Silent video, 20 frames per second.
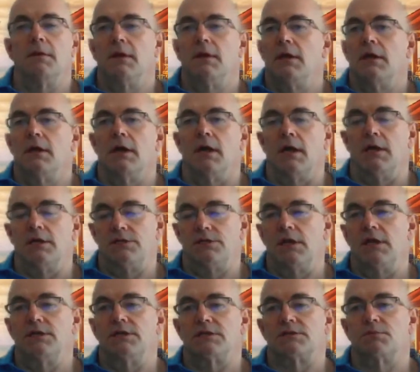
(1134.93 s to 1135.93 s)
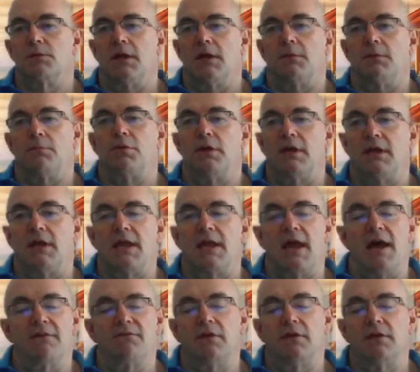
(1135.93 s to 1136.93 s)
I just want to put in a
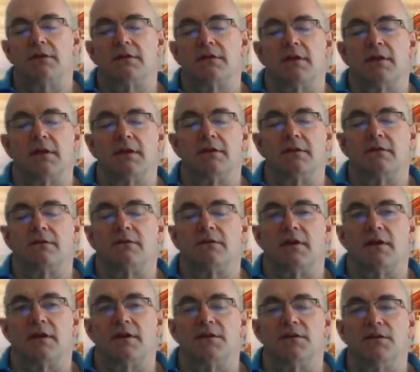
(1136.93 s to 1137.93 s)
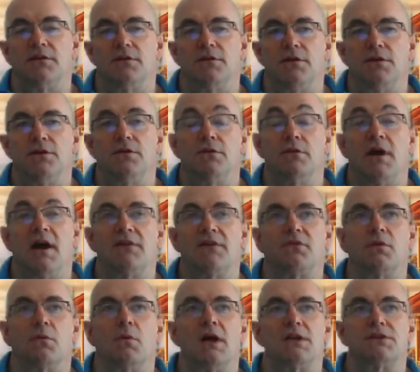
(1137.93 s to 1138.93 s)
caveat that you do have
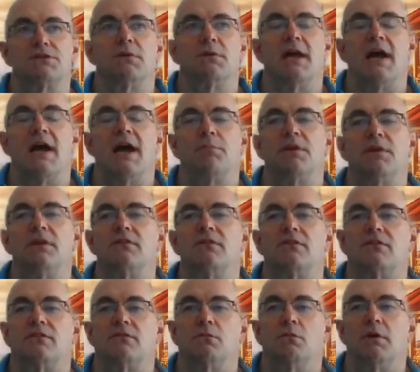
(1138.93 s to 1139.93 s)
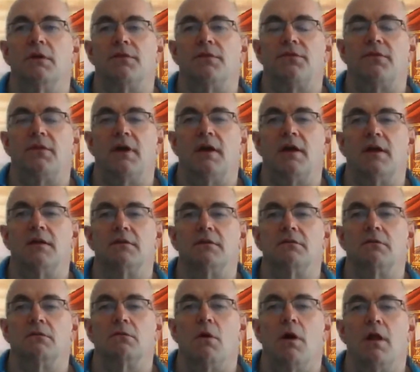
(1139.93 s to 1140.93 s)
to watch what happens with
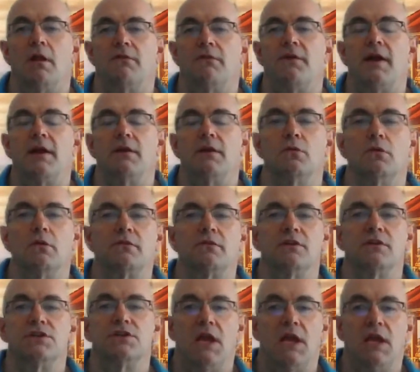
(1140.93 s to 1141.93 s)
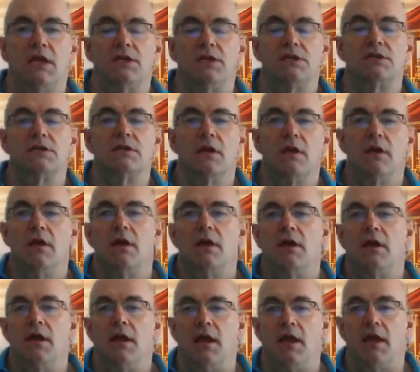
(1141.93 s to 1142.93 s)
qualifying. can change,
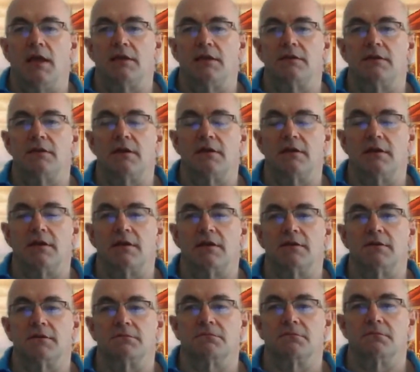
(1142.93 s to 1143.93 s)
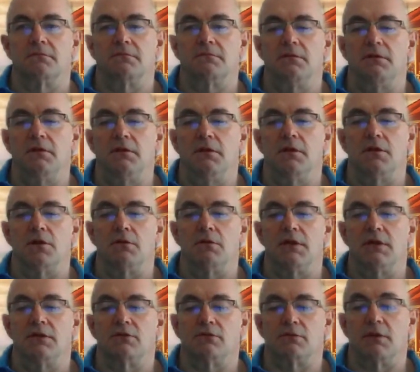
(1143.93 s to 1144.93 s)
and you know,
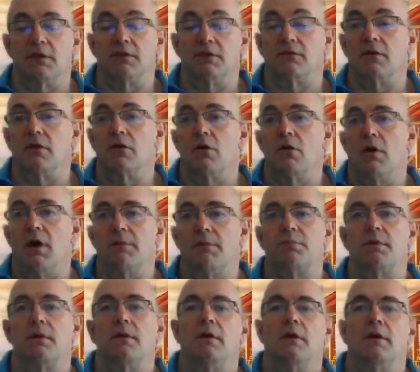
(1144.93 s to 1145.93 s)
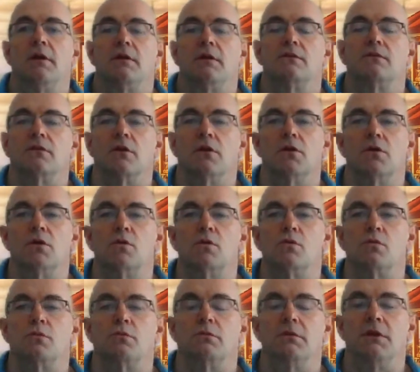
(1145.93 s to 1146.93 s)
interest rates can go up.
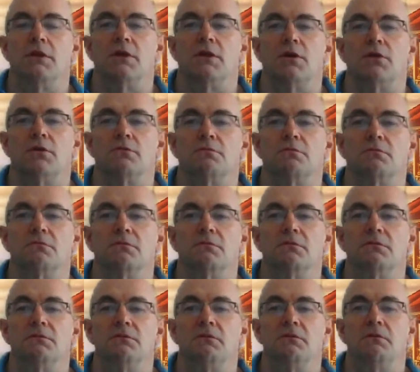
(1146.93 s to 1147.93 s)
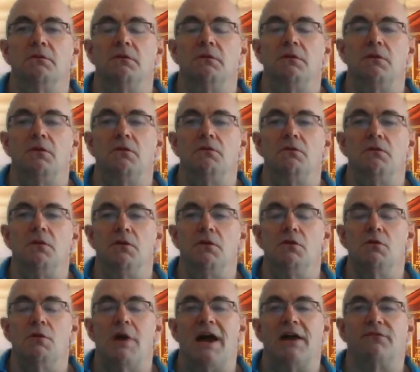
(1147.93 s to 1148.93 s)
So you know,
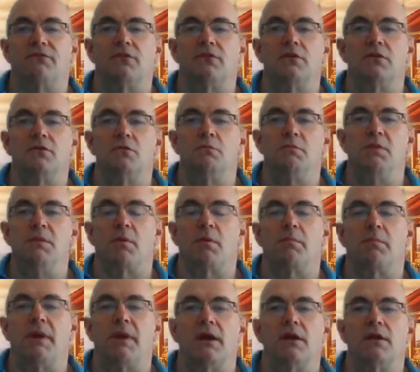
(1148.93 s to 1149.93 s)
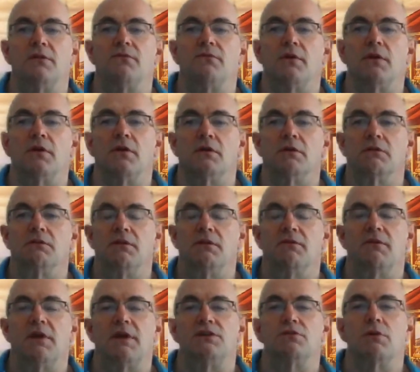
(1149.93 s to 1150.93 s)
you have to be prepared for the
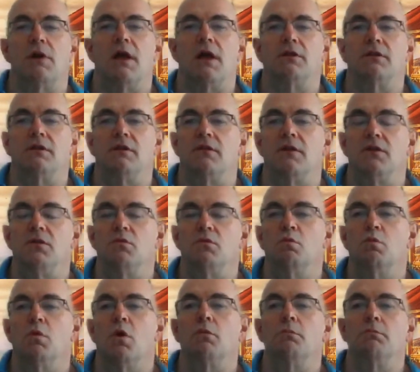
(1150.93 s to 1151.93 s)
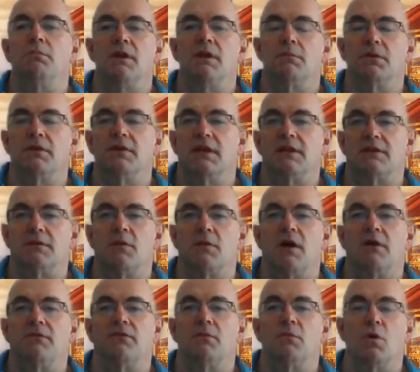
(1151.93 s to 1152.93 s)
eventuality that you won't be able to get them
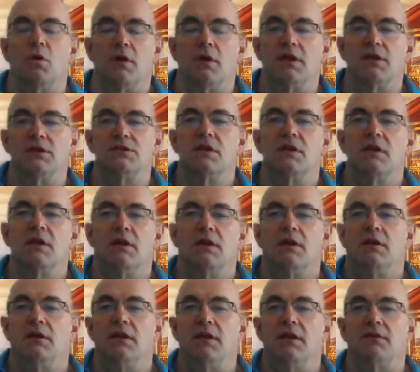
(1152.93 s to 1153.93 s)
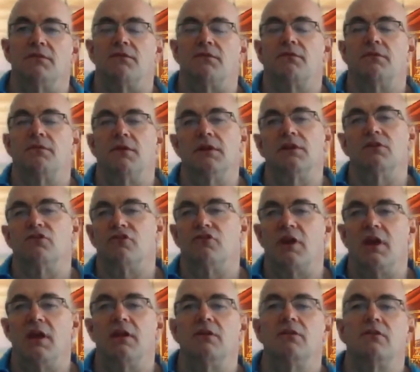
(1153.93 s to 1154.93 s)
off the mortgage if things
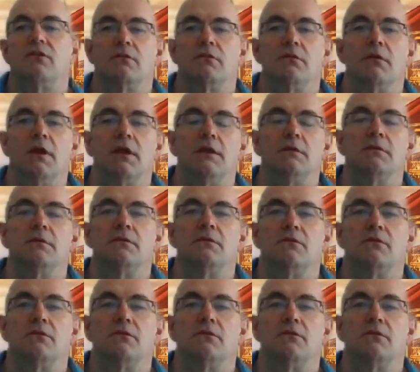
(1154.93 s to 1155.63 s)
change, right?